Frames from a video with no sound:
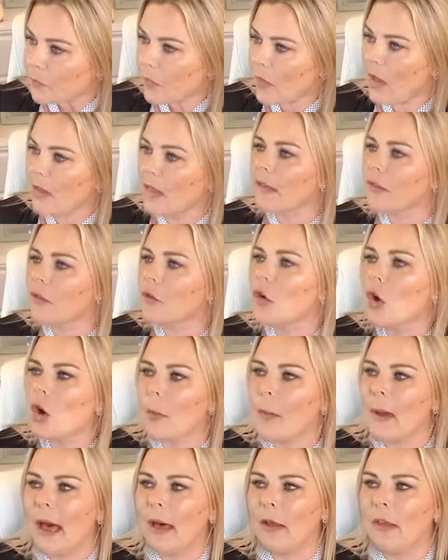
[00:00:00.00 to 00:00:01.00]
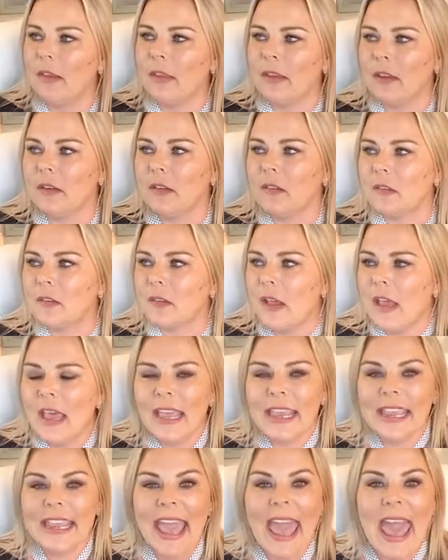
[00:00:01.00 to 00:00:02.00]
let's talk about this
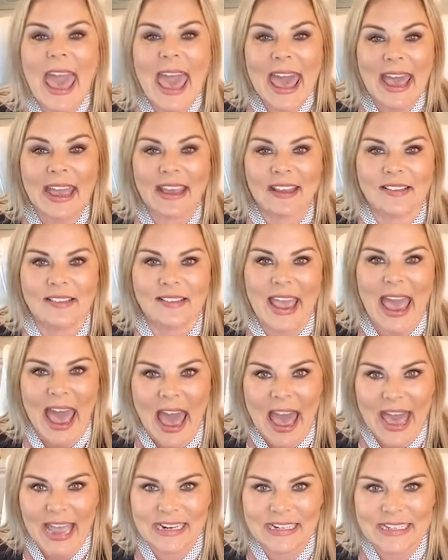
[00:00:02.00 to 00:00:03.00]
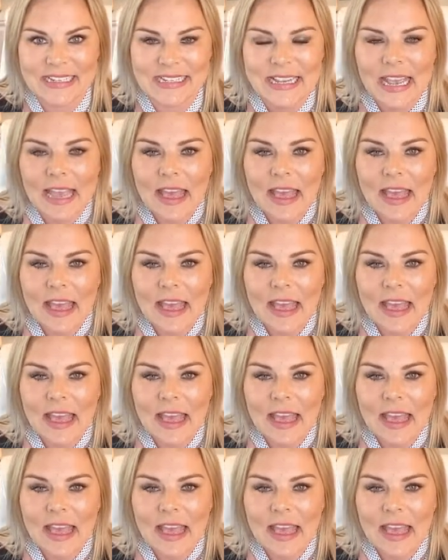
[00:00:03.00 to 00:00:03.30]
CARES Act.